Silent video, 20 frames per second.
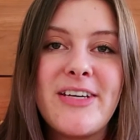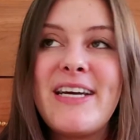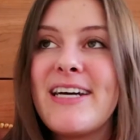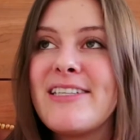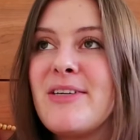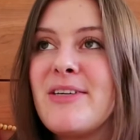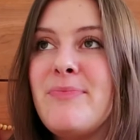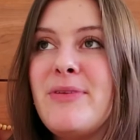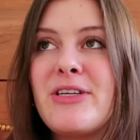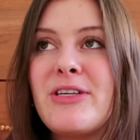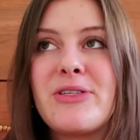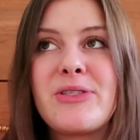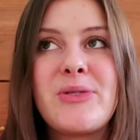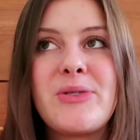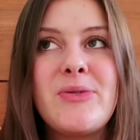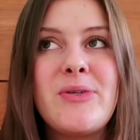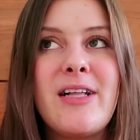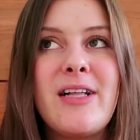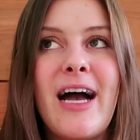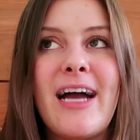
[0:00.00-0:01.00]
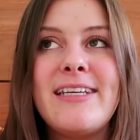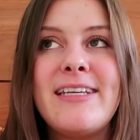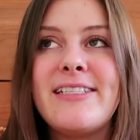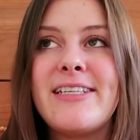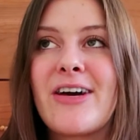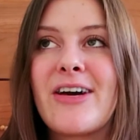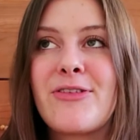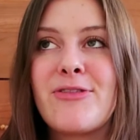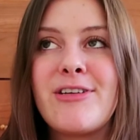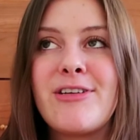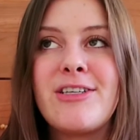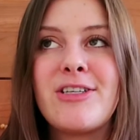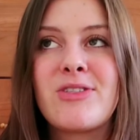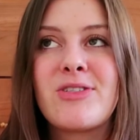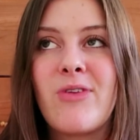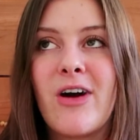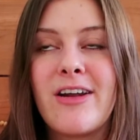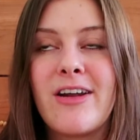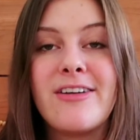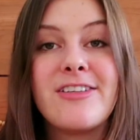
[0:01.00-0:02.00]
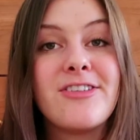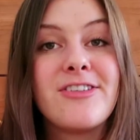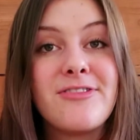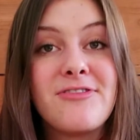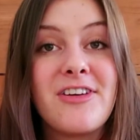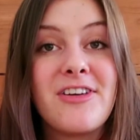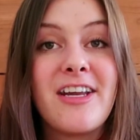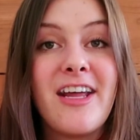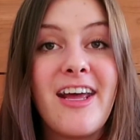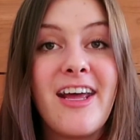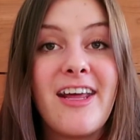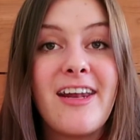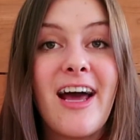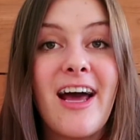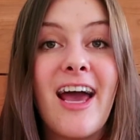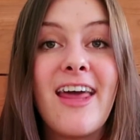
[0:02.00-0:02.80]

because in middle school, I definitely just wanted to fit in.